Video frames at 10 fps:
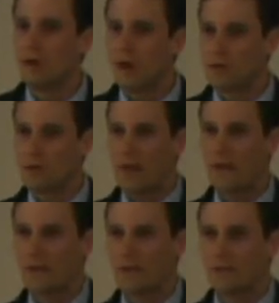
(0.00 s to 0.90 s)
our
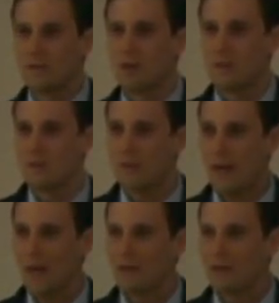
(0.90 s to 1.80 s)
localities, our
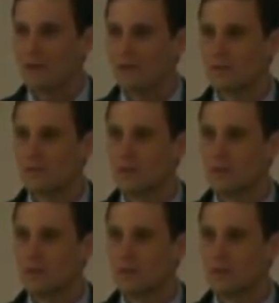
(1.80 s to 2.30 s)
municipalities.